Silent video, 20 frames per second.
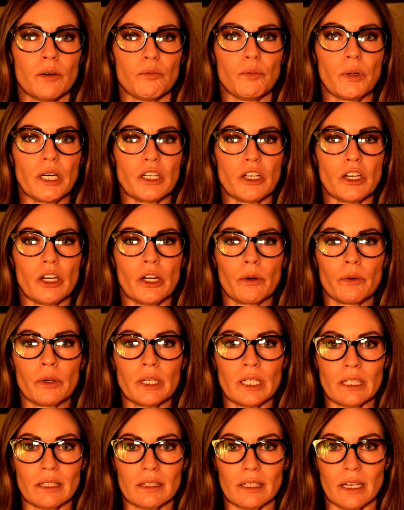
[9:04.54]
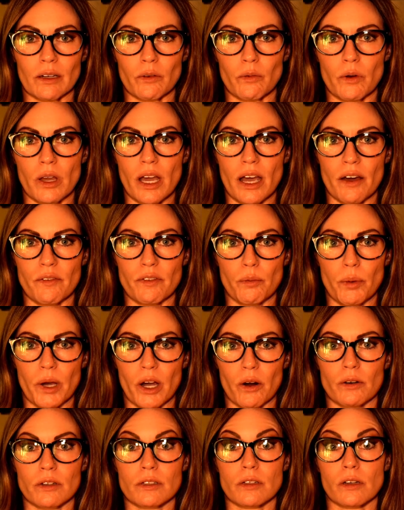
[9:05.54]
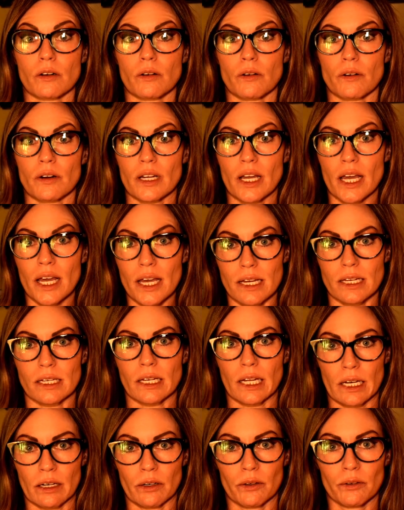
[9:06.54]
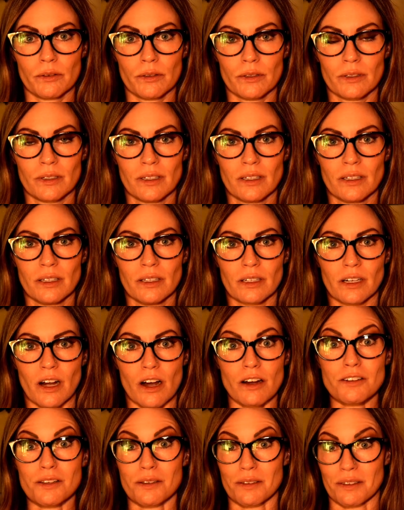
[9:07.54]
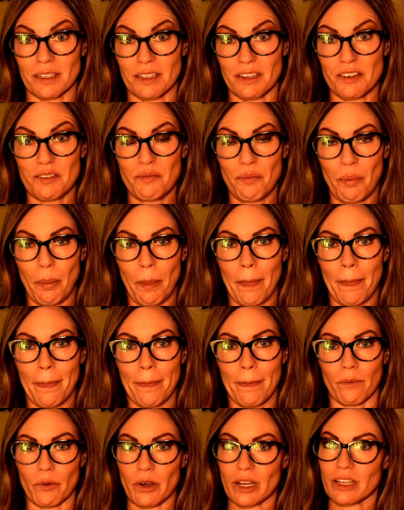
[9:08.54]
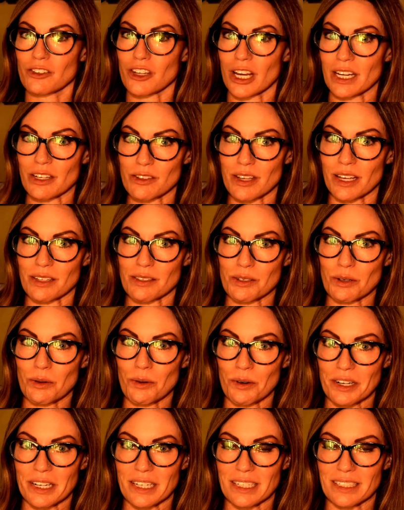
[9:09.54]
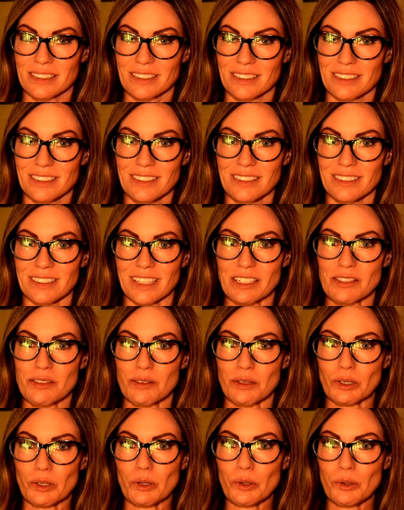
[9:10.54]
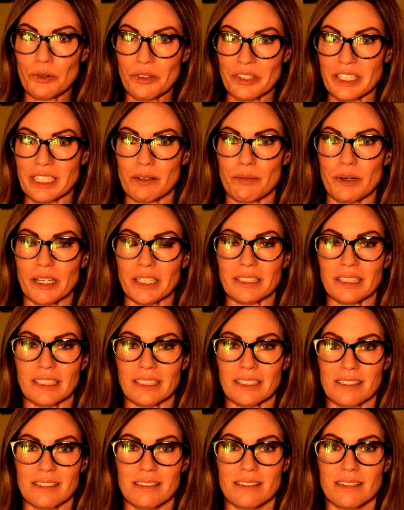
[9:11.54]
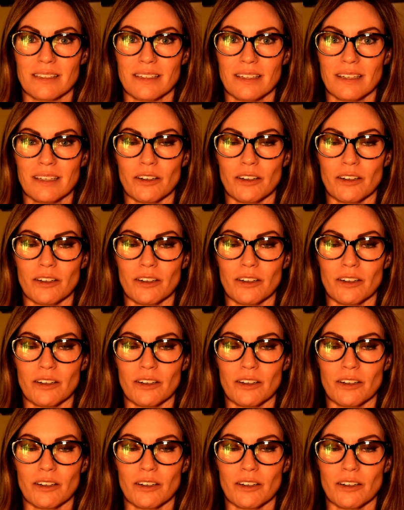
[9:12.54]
But knowing that we have the power to create now, consciously, we can change that story. That's the cool thing about this.